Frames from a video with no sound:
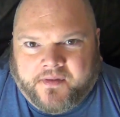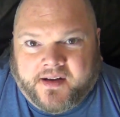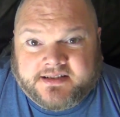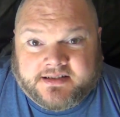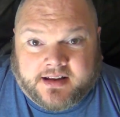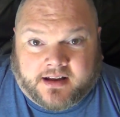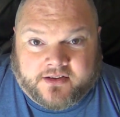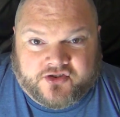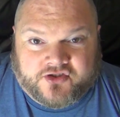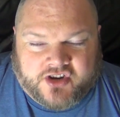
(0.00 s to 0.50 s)
a
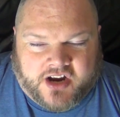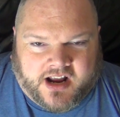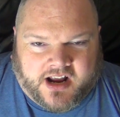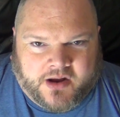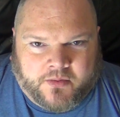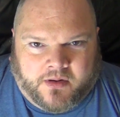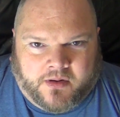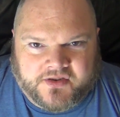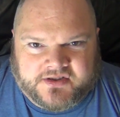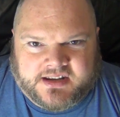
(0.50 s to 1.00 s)
sudden she kind
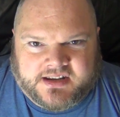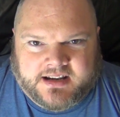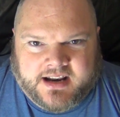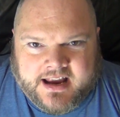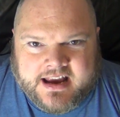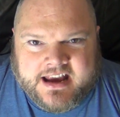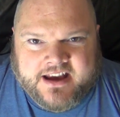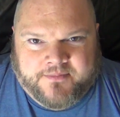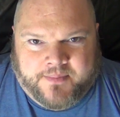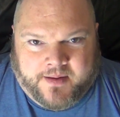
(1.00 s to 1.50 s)
of wants to
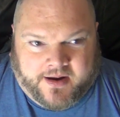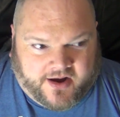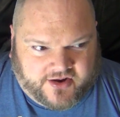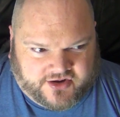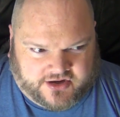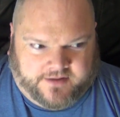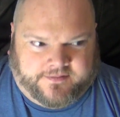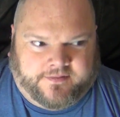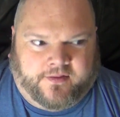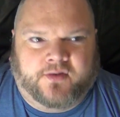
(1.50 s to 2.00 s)
leave because
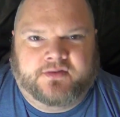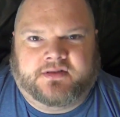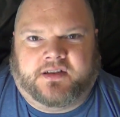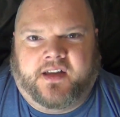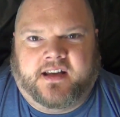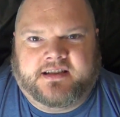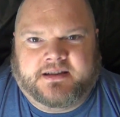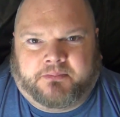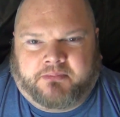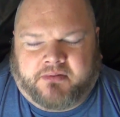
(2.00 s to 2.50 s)
she feels like
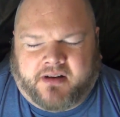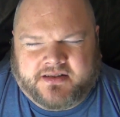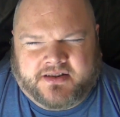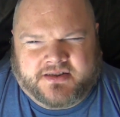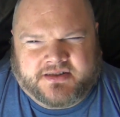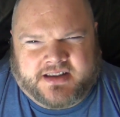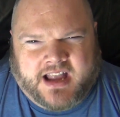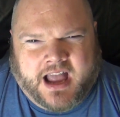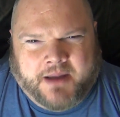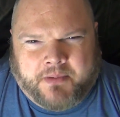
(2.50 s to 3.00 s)
there's a
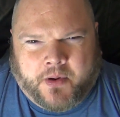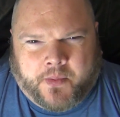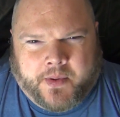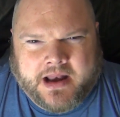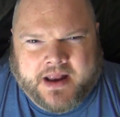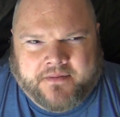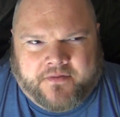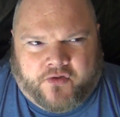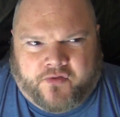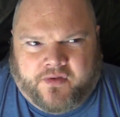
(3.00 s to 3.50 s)
presence there, but we
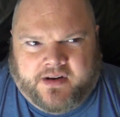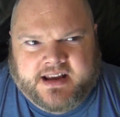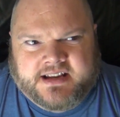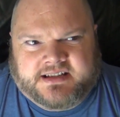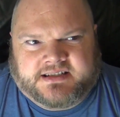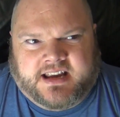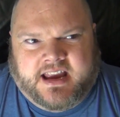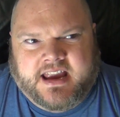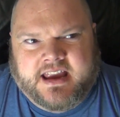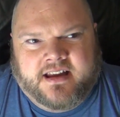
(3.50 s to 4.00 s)
never really
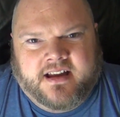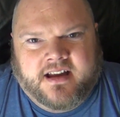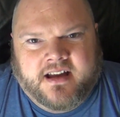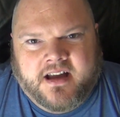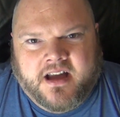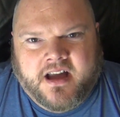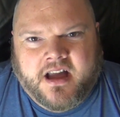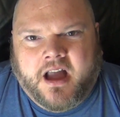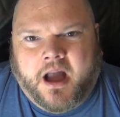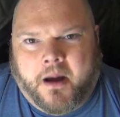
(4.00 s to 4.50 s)
see
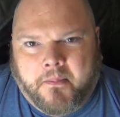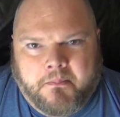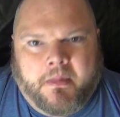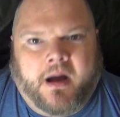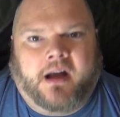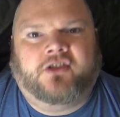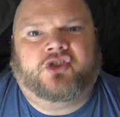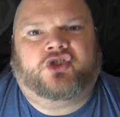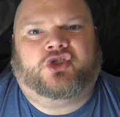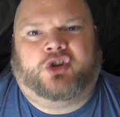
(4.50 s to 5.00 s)

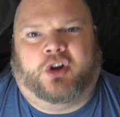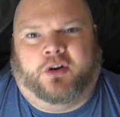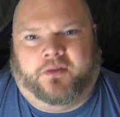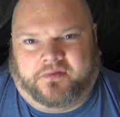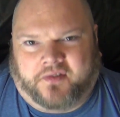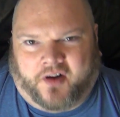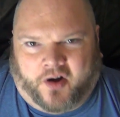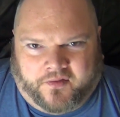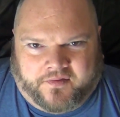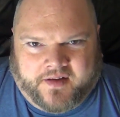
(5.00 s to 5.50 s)
much
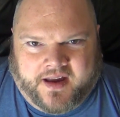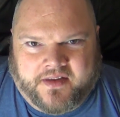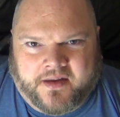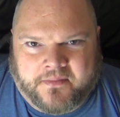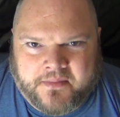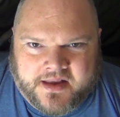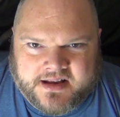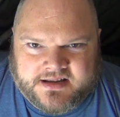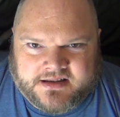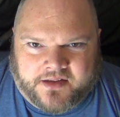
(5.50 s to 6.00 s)
of, of it.
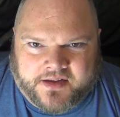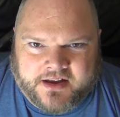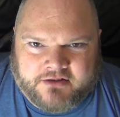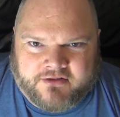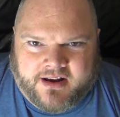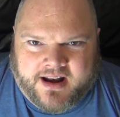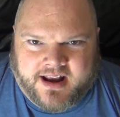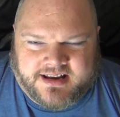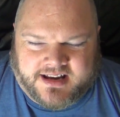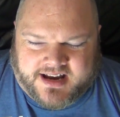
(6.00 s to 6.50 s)
There's nothing
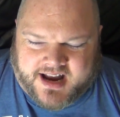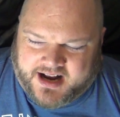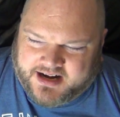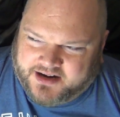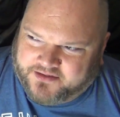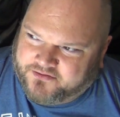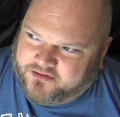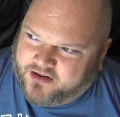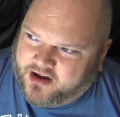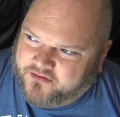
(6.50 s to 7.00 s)
really to kind
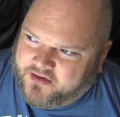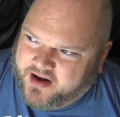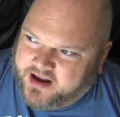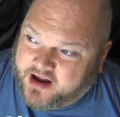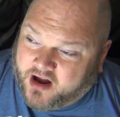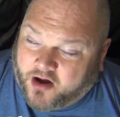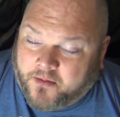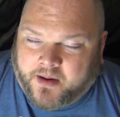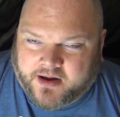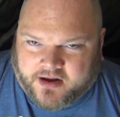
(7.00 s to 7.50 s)
of like really
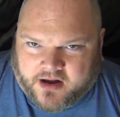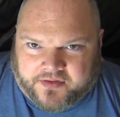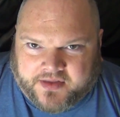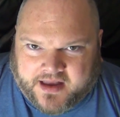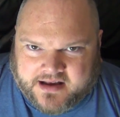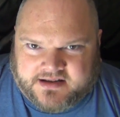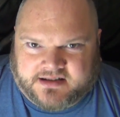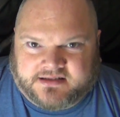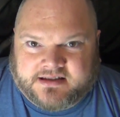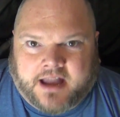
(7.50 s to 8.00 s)
go, oh my god,
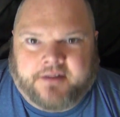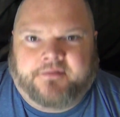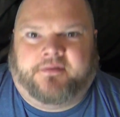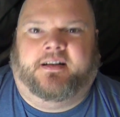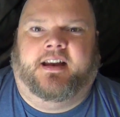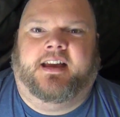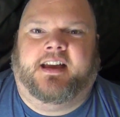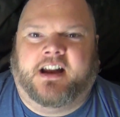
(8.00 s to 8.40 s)
that's definitely